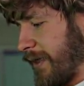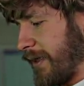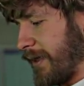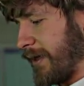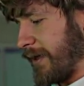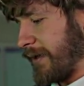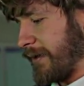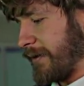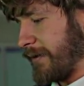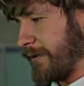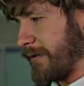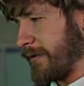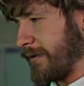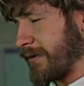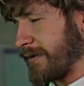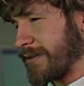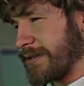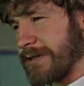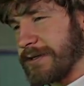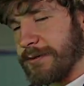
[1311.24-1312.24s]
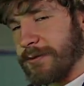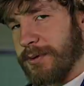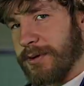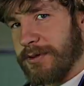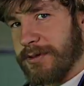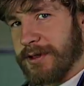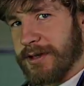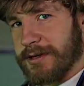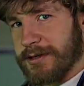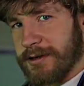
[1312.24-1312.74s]
and take away
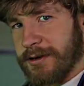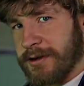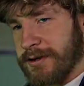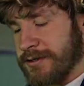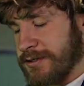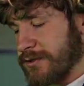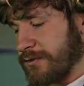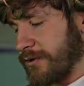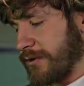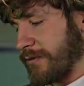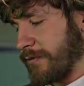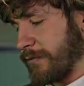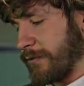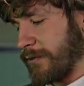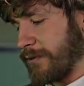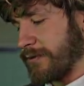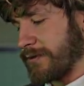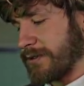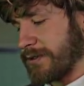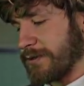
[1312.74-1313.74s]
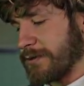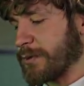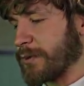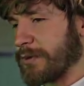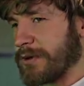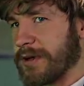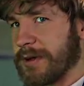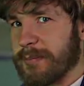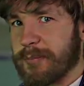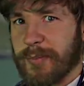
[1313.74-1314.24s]
that eye strain for you, so you
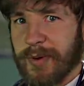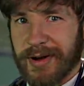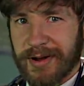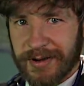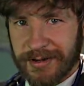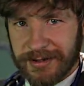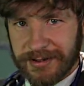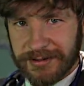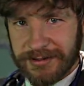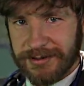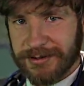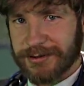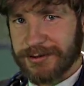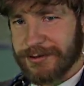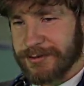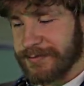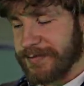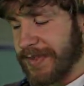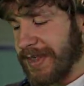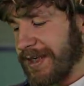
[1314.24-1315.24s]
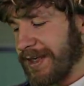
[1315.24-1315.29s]
can get back to